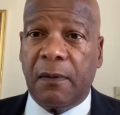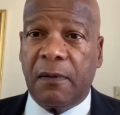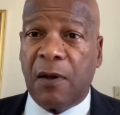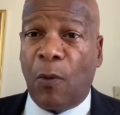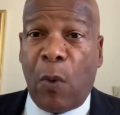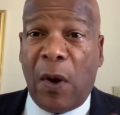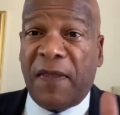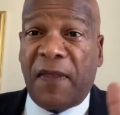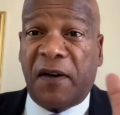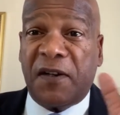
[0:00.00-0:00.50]

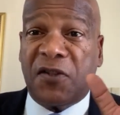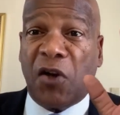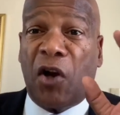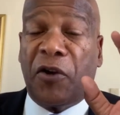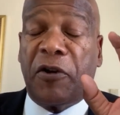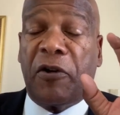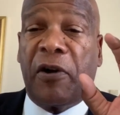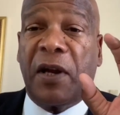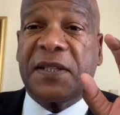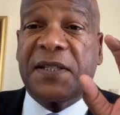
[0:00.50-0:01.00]
The one that is
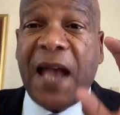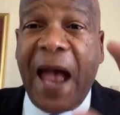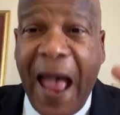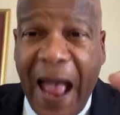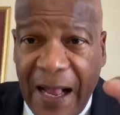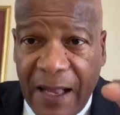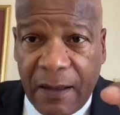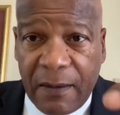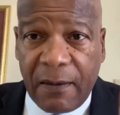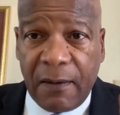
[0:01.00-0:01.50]
under
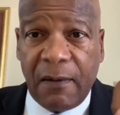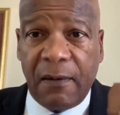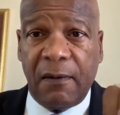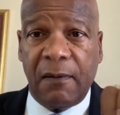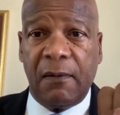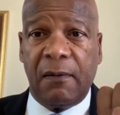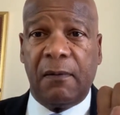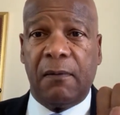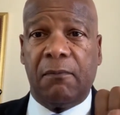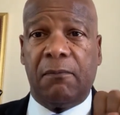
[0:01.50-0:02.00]
attack
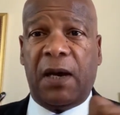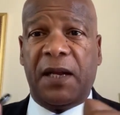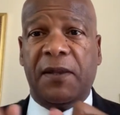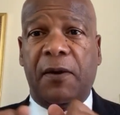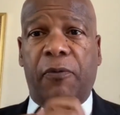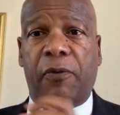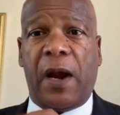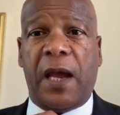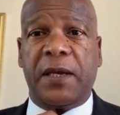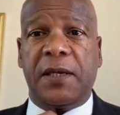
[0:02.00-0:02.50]
by
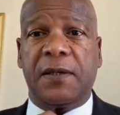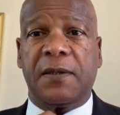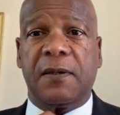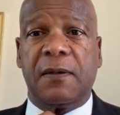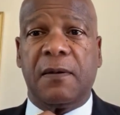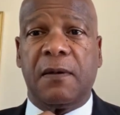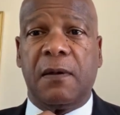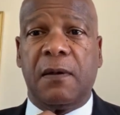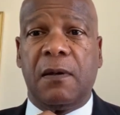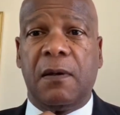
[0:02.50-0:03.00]
the right.
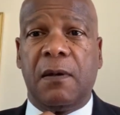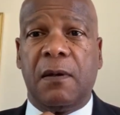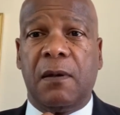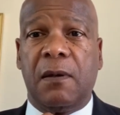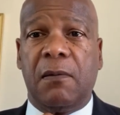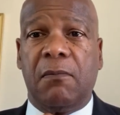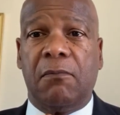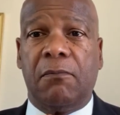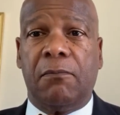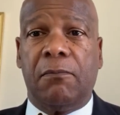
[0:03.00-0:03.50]

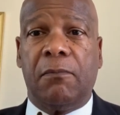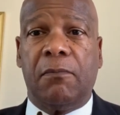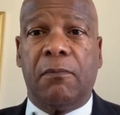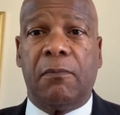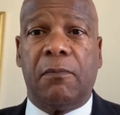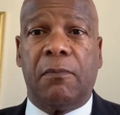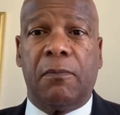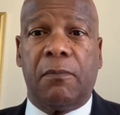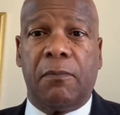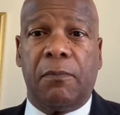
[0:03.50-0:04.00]

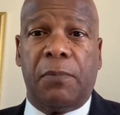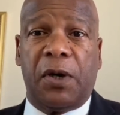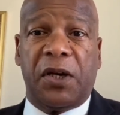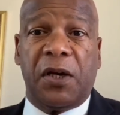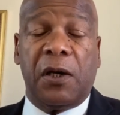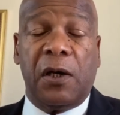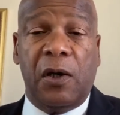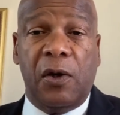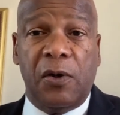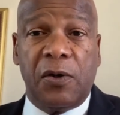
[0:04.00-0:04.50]
But
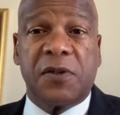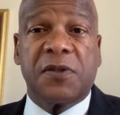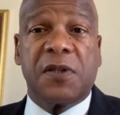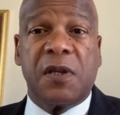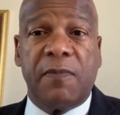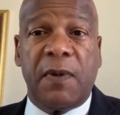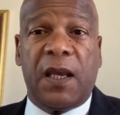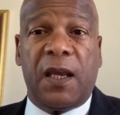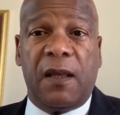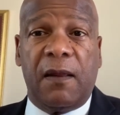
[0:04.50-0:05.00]
it looks
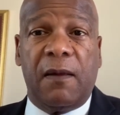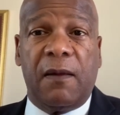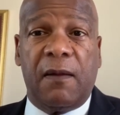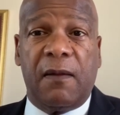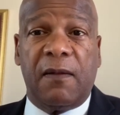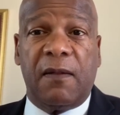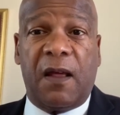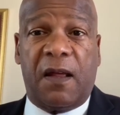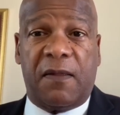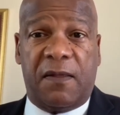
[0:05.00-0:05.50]
to me
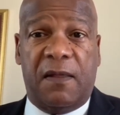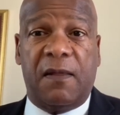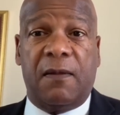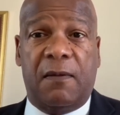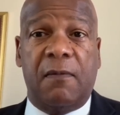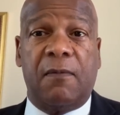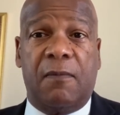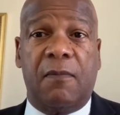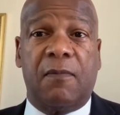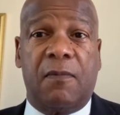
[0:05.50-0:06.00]
that
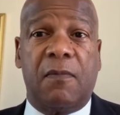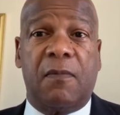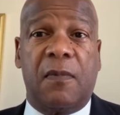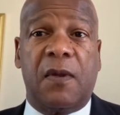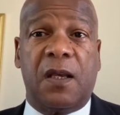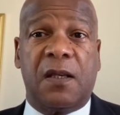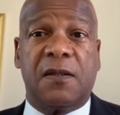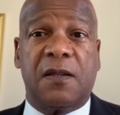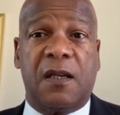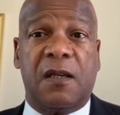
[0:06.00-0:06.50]

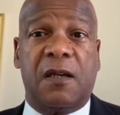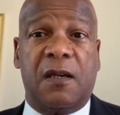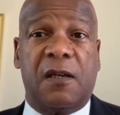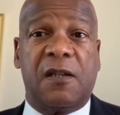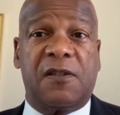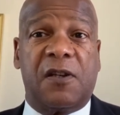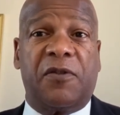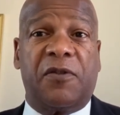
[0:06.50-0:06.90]
it is